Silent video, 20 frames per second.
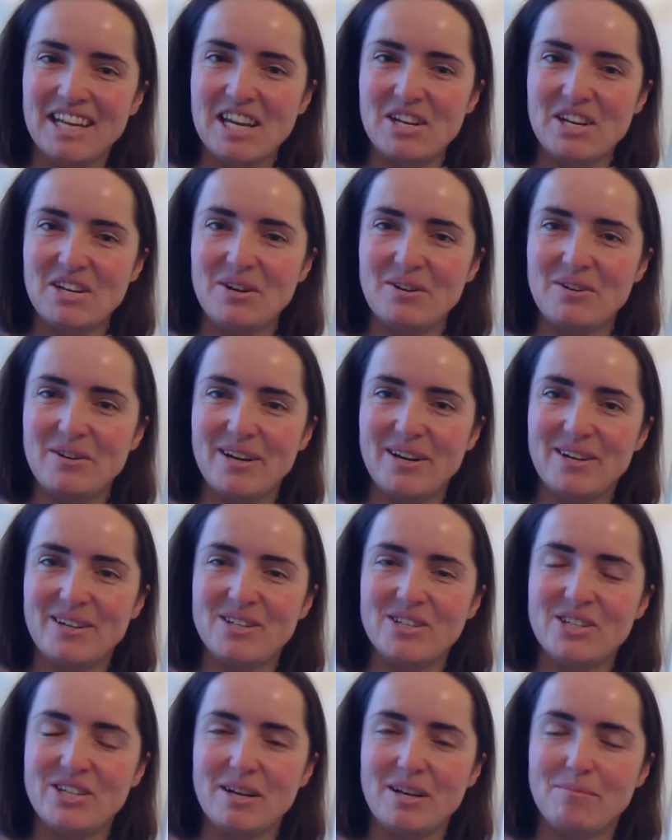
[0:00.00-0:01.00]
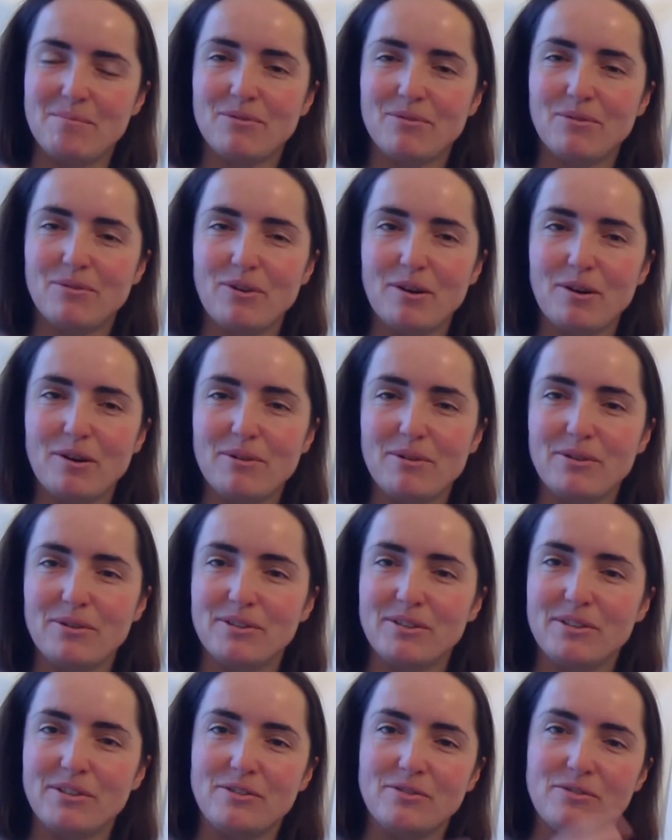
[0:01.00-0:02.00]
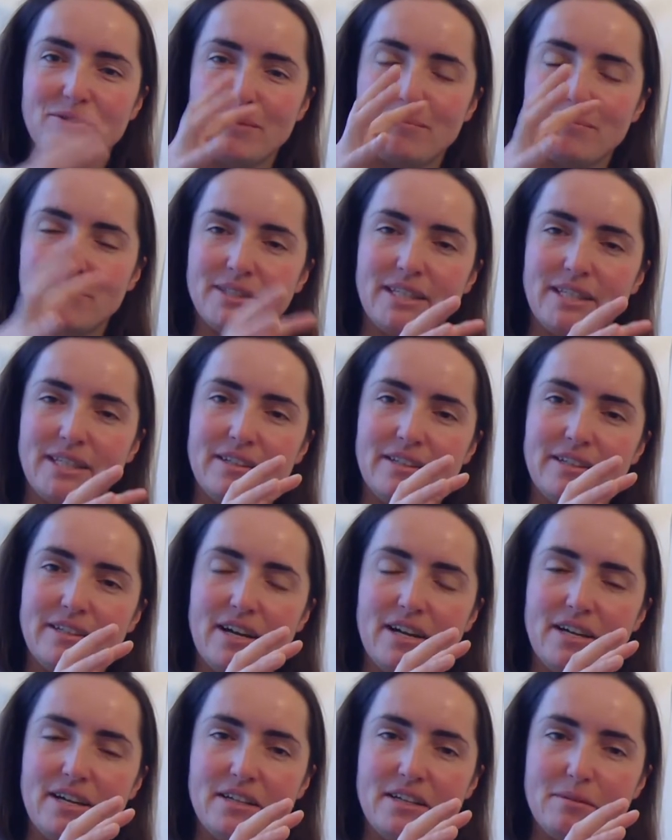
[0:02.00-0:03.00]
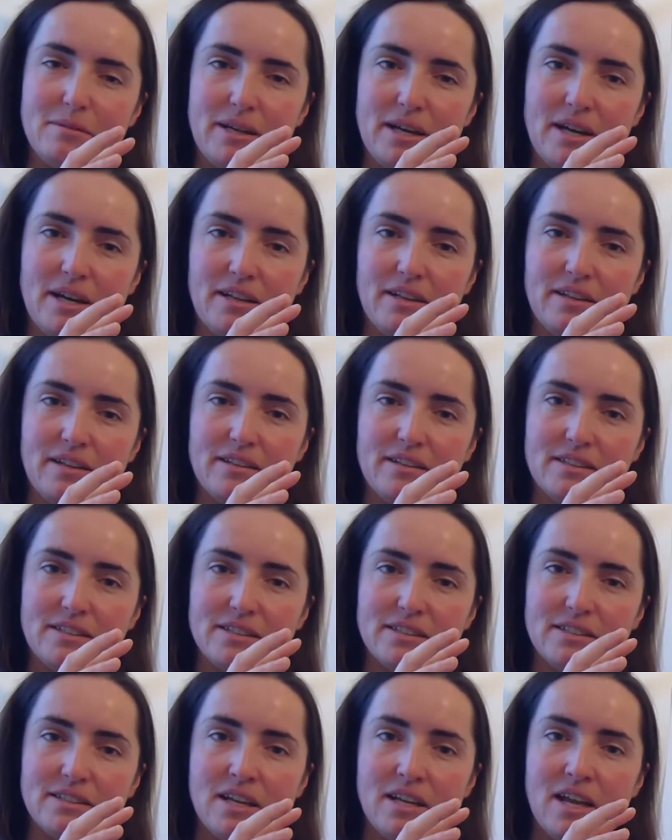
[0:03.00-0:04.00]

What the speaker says: donut-shaped form in order to represent the idea behind this.